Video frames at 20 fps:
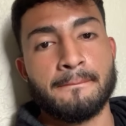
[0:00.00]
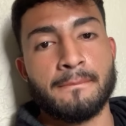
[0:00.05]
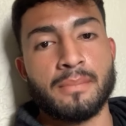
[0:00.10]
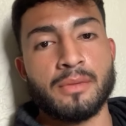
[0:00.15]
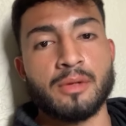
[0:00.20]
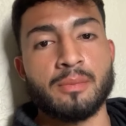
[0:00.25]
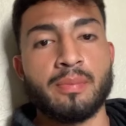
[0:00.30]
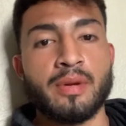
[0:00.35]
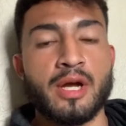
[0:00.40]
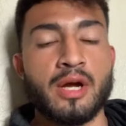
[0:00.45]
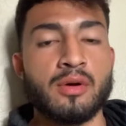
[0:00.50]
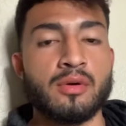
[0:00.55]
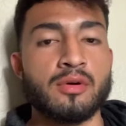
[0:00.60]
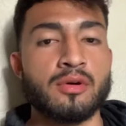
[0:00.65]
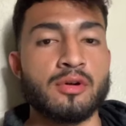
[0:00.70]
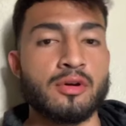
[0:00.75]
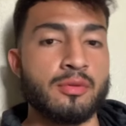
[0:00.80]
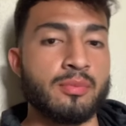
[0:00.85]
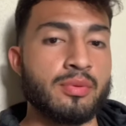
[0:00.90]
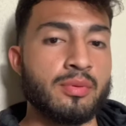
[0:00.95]
the power
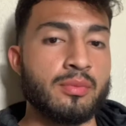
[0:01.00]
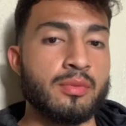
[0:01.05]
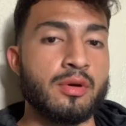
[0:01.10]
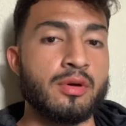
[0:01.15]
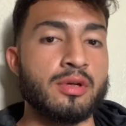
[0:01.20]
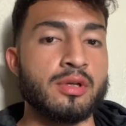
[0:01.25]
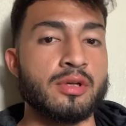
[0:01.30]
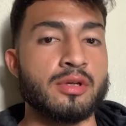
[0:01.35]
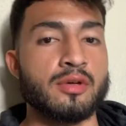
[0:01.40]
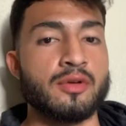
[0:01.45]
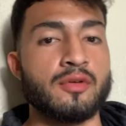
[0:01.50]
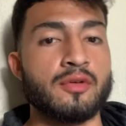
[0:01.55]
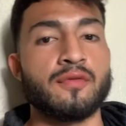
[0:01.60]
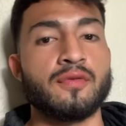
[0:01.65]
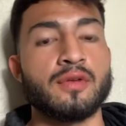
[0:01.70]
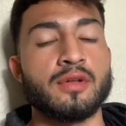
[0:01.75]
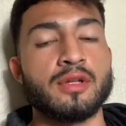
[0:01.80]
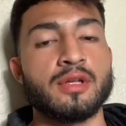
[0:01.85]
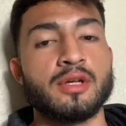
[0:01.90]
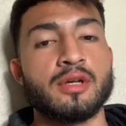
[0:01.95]
of promoting
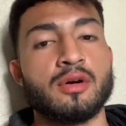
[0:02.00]
affiliate